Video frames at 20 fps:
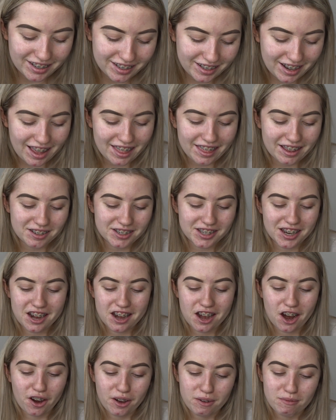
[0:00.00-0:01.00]
Yeah, that was a
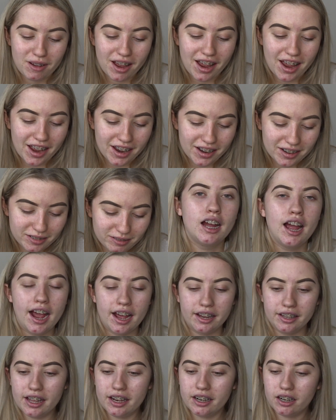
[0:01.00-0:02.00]
nightmare.
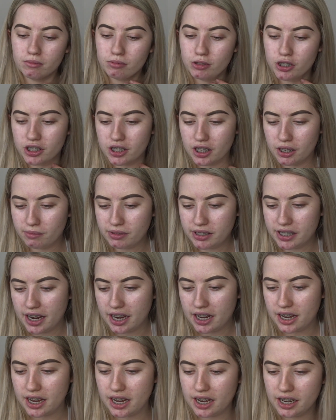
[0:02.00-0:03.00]
And then I'm just going to be
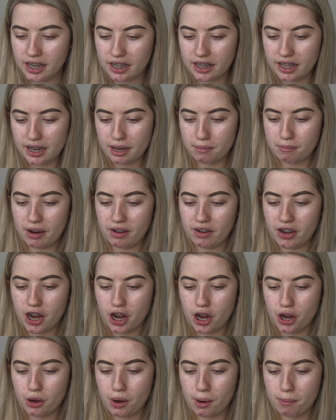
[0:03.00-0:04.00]
taking the
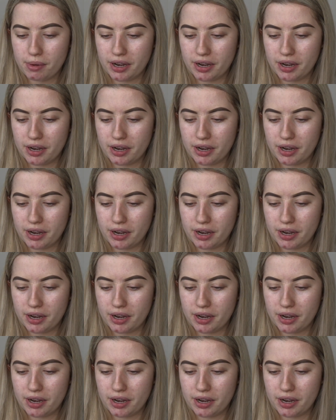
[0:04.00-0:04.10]
Mario